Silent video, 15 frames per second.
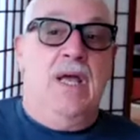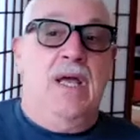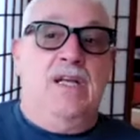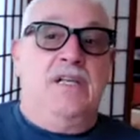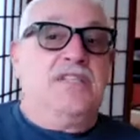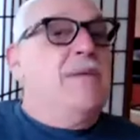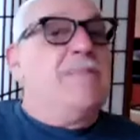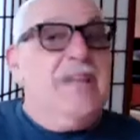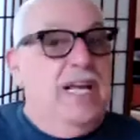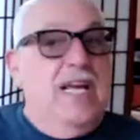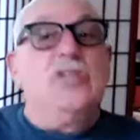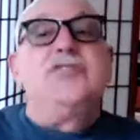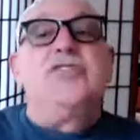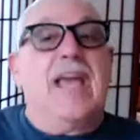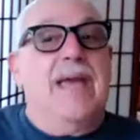something
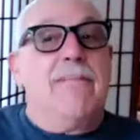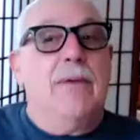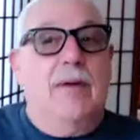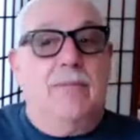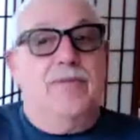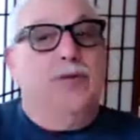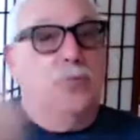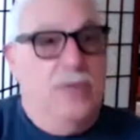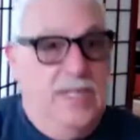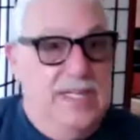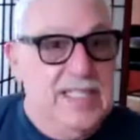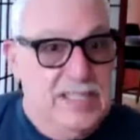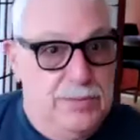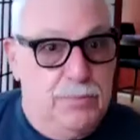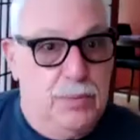else came up that we
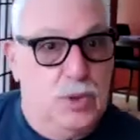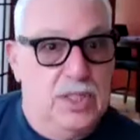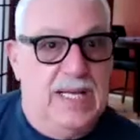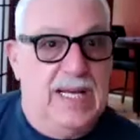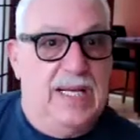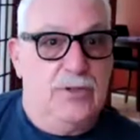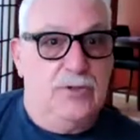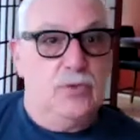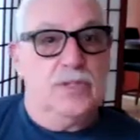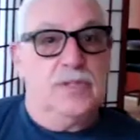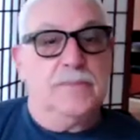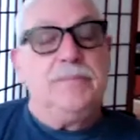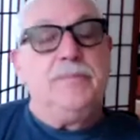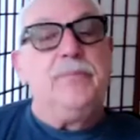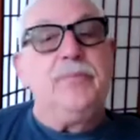need to pull out,
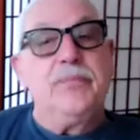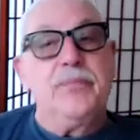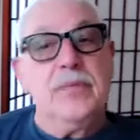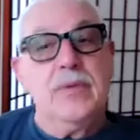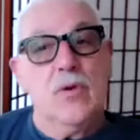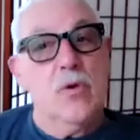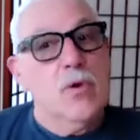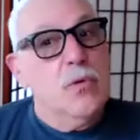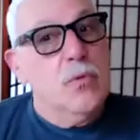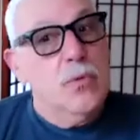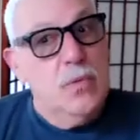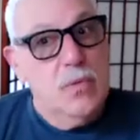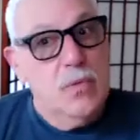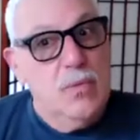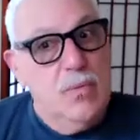or
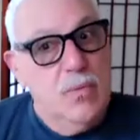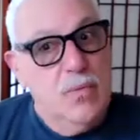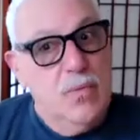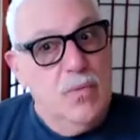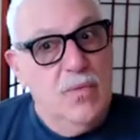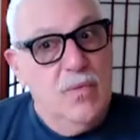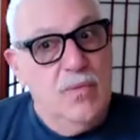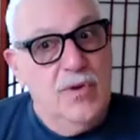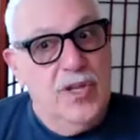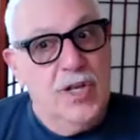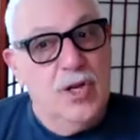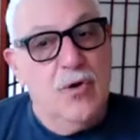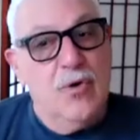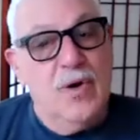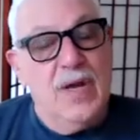
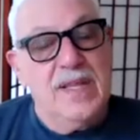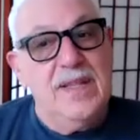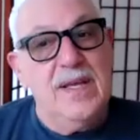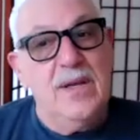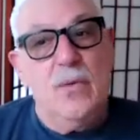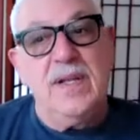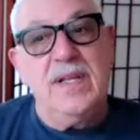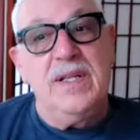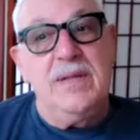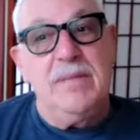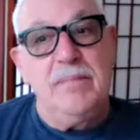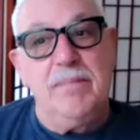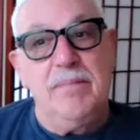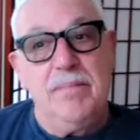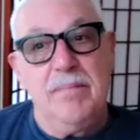I think one of
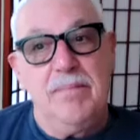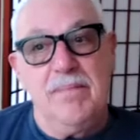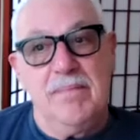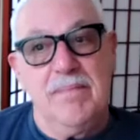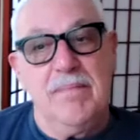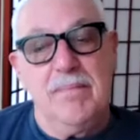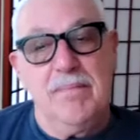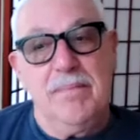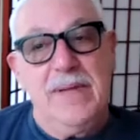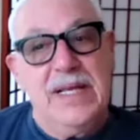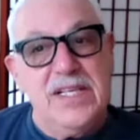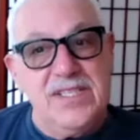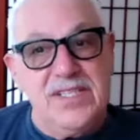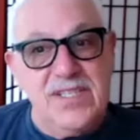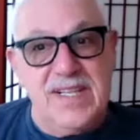the
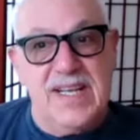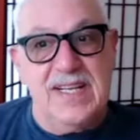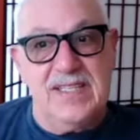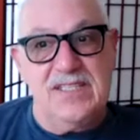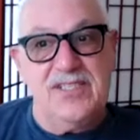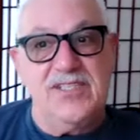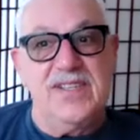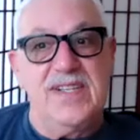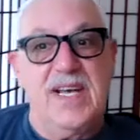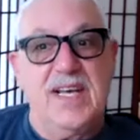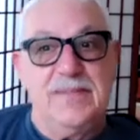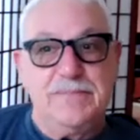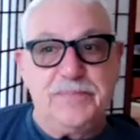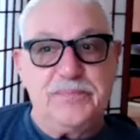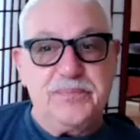biggest things
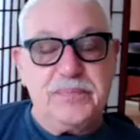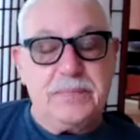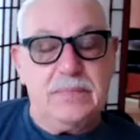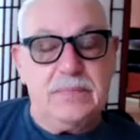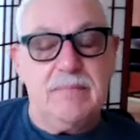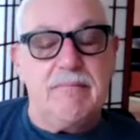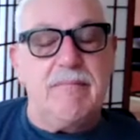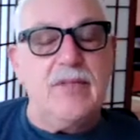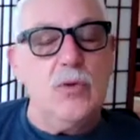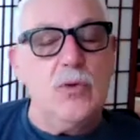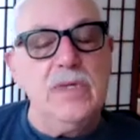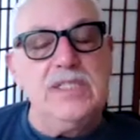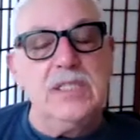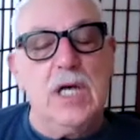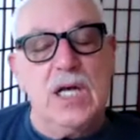that
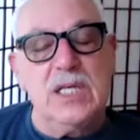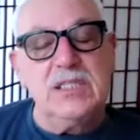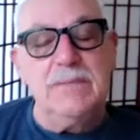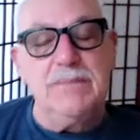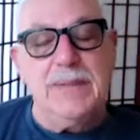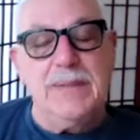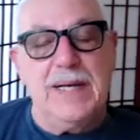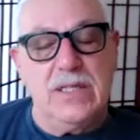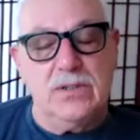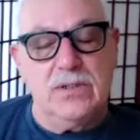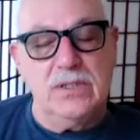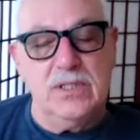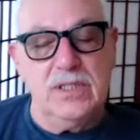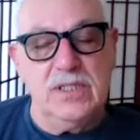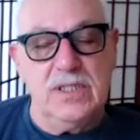we talked about
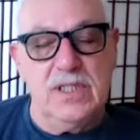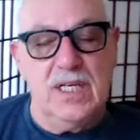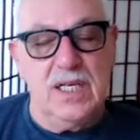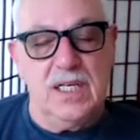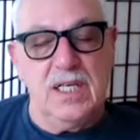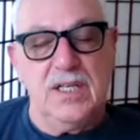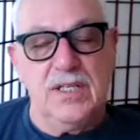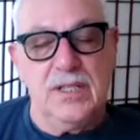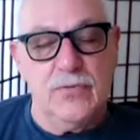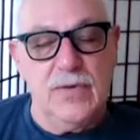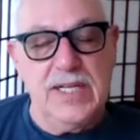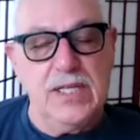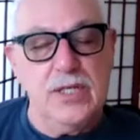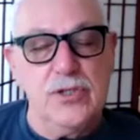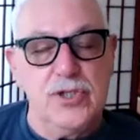on the
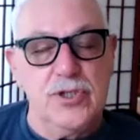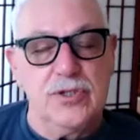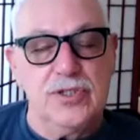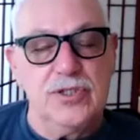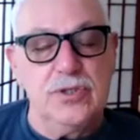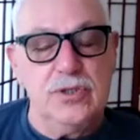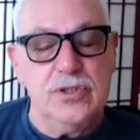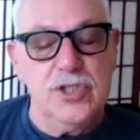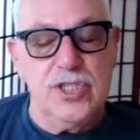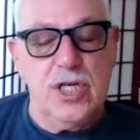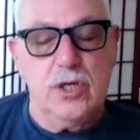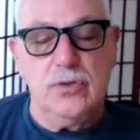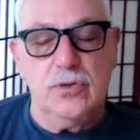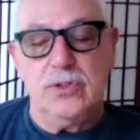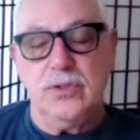radio
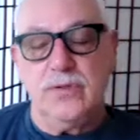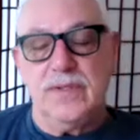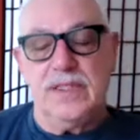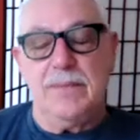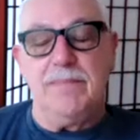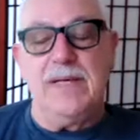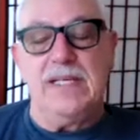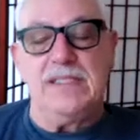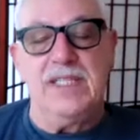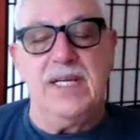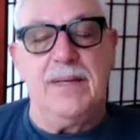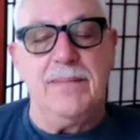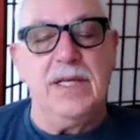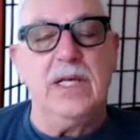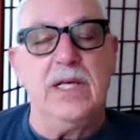show during the
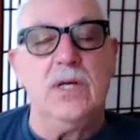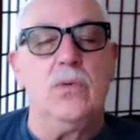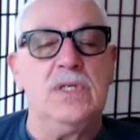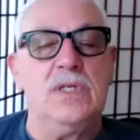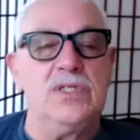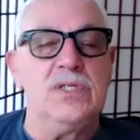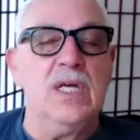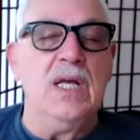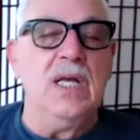pandemic was